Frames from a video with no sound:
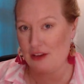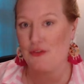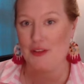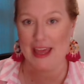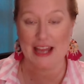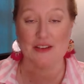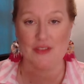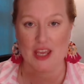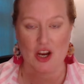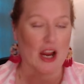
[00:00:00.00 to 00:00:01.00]
for the end of
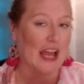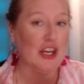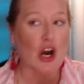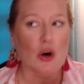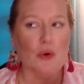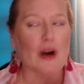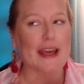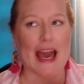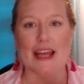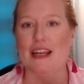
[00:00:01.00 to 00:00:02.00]
the year. I know,
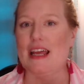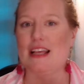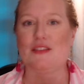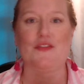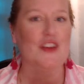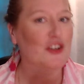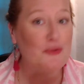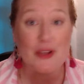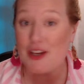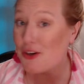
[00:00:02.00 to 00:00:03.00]
again, it feels
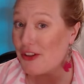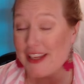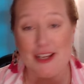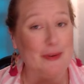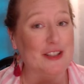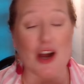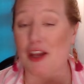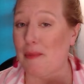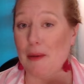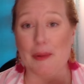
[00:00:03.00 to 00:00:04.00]
really early to be talking
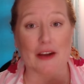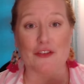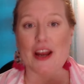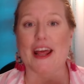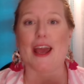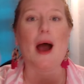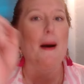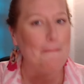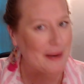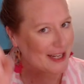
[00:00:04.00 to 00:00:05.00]
about Black Friday,
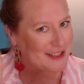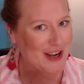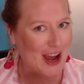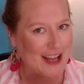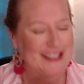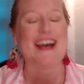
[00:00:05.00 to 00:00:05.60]
but it's not.